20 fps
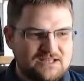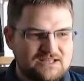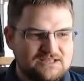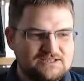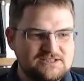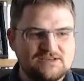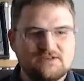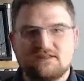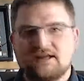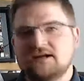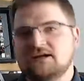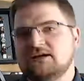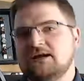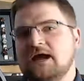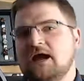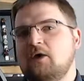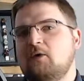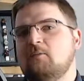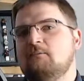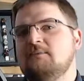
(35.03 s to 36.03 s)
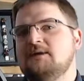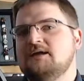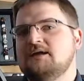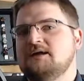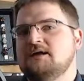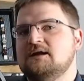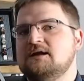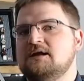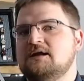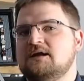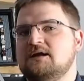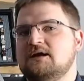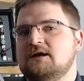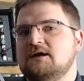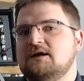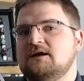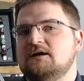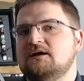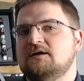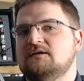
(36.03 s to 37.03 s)
So they're going to help me
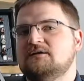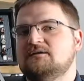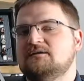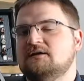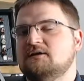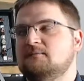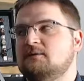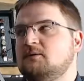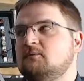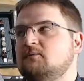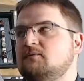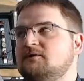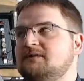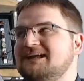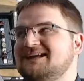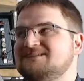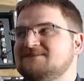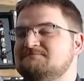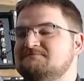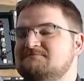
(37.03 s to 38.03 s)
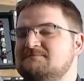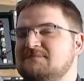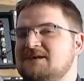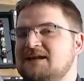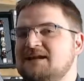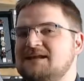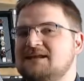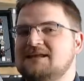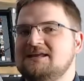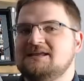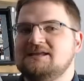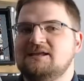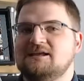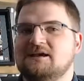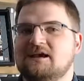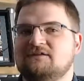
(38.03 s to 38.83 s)
come up with as many